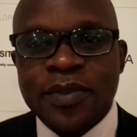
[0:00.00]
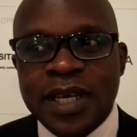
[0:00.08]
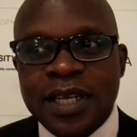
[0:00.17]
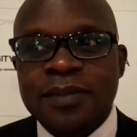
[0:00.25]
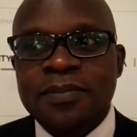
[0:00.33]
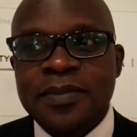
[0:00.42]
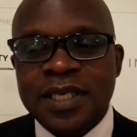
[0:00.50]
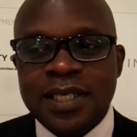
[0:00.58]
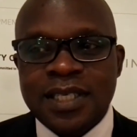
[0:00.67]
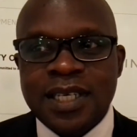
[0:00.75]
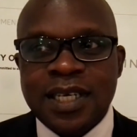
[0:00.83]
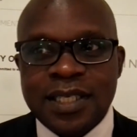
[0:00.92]
my name
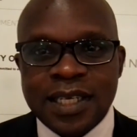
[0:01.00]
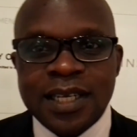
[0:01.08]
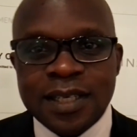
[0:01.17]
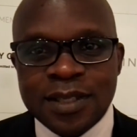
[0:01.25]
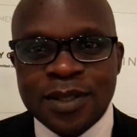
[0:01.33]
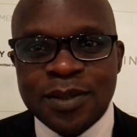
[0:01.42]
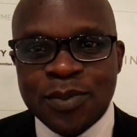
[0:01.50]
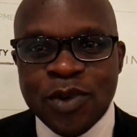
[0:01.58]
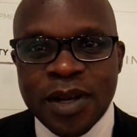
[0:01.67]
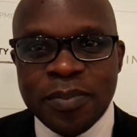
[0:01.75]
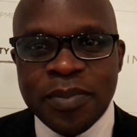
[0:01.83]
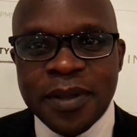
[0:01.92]
is uh, Darlington
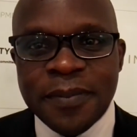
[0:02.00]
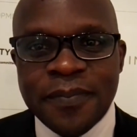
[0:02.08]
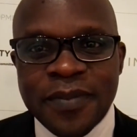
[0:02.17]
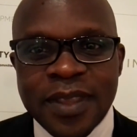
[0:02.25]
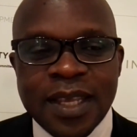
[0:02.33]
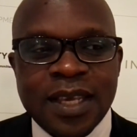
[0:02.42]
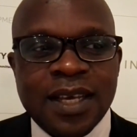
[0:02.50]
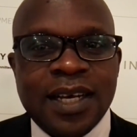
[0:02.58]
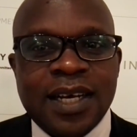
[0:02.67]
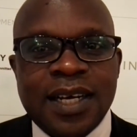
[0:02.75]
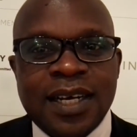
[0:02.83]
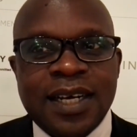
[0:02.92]
Mwape.
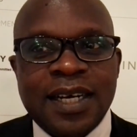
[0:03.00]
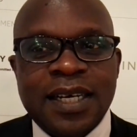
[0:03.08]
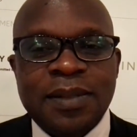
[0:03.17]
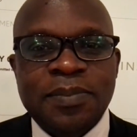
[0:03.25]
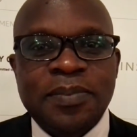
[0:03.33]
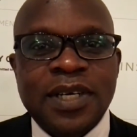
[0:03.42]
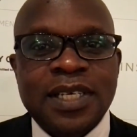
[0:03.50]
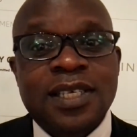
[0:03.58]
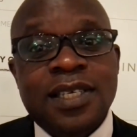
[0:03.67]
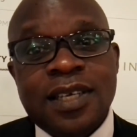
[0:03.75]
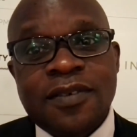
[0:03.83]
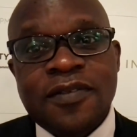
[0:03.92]
Uh, I am a
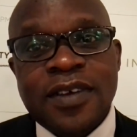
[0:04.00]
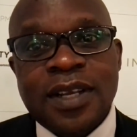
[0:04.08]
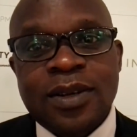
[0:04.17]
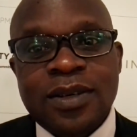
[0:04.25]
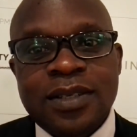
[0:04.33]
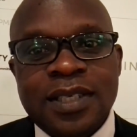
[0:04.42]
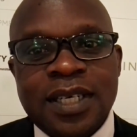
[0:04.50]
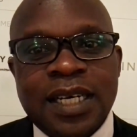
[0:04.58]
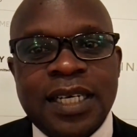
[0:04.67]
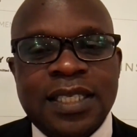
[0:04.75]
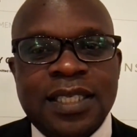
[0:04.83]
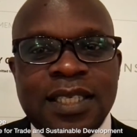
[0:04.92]
senior fellow
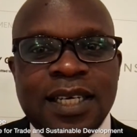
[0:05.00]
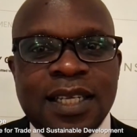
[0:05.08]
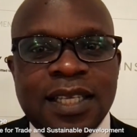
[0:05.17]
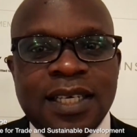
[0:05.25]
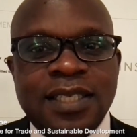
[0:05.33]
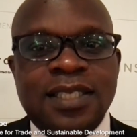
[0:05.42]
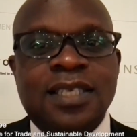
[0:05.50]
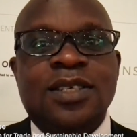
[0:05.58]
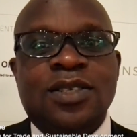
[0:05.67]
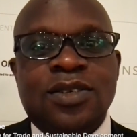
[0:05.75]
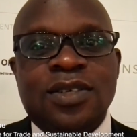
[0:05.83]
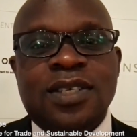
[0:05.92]
at uh, the
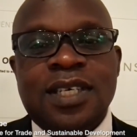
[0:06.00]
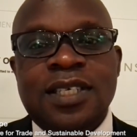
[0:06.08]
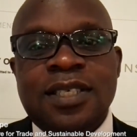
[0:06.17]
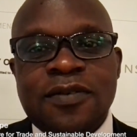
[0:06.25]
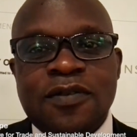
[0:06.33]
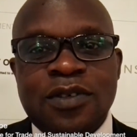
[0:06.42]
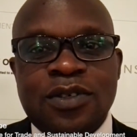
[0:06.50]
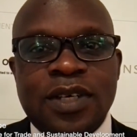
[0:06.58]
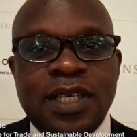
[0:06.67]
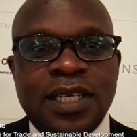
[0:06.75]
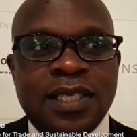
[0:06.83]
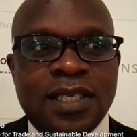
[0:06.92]
International Center for
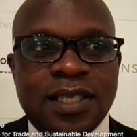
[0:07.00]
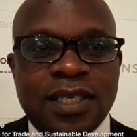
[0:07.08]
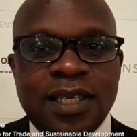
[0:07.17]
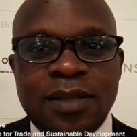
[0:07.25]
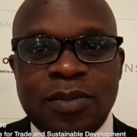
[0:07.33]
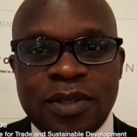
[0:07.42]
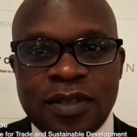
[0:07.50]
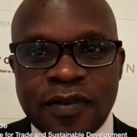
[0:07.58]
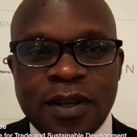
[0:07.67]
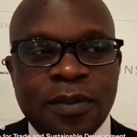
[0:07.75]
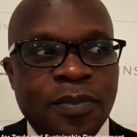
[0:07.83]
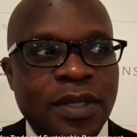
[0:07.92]
Trade and Sustainable
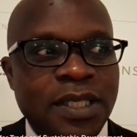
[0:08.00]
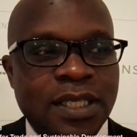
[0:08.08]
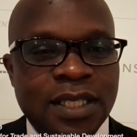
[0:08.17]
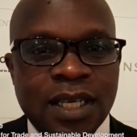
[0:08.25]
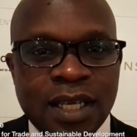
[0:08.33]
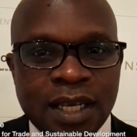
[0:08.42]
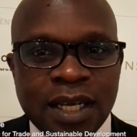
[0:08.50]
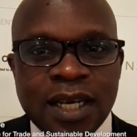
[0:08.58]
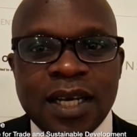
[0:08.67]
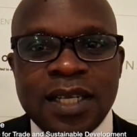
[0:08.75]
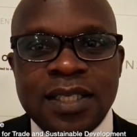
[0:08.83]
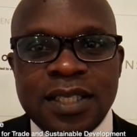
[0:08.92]
Development
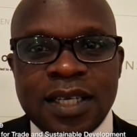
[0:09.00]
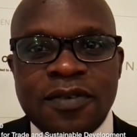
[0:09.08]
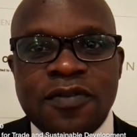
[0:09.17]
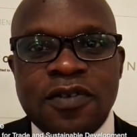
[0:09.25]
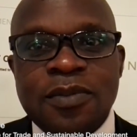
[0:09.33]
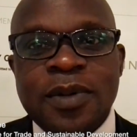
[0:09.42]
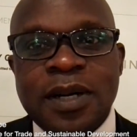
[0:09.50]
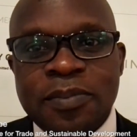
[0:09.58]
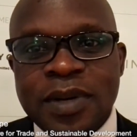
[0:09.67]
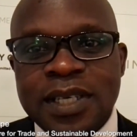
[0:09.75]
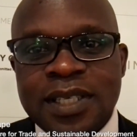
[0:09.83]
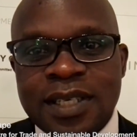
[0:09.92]
and uh, former
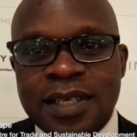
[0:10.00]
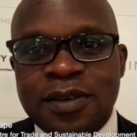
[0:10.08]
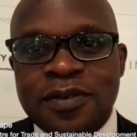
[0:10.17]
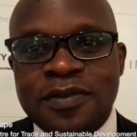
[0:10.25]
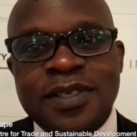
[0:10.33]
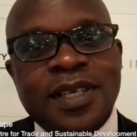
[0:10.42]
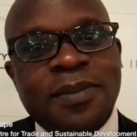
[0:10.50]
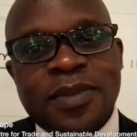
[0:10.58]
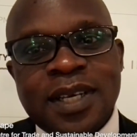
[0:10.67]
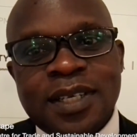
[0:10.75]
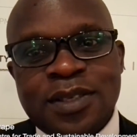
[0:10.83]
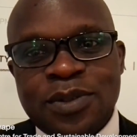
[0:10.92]
ambassador of
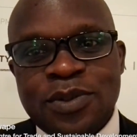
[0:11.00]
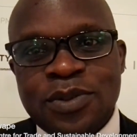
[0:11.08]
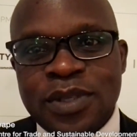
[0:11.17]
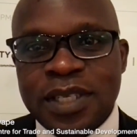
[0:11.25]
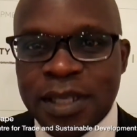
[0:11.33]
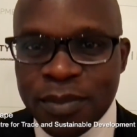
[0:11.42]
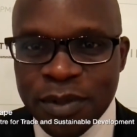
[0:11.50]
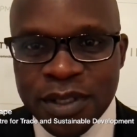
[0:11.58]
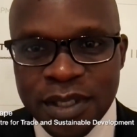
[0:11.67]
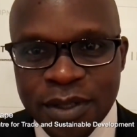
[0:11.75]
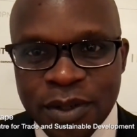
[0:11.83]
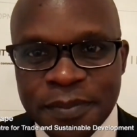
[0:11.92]
Zambia to the
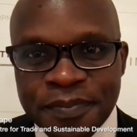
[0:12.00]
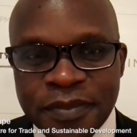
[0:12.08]
WTO.